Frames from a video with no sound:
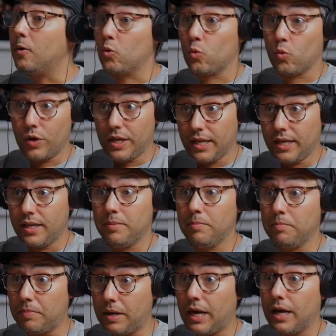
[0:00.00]

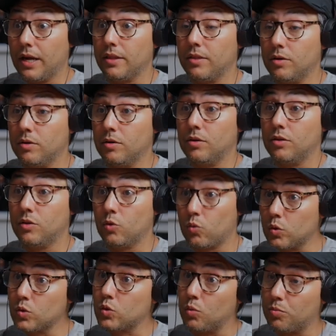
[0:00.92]
Written by the the
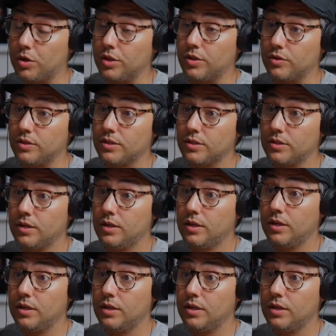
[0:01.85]
Russo brothers.